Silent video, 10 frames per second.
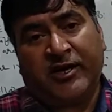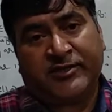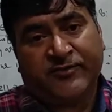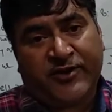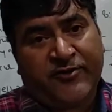
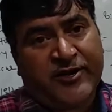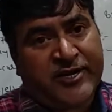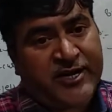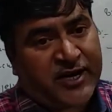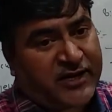
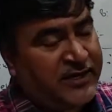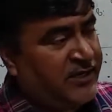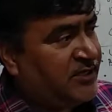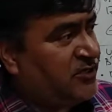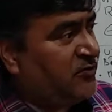osmoregulatory organ
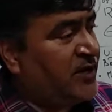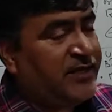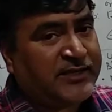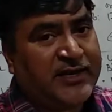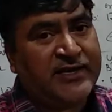is known
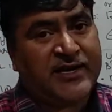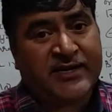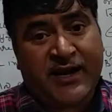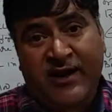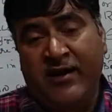as
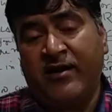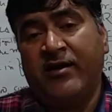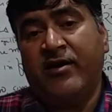contractile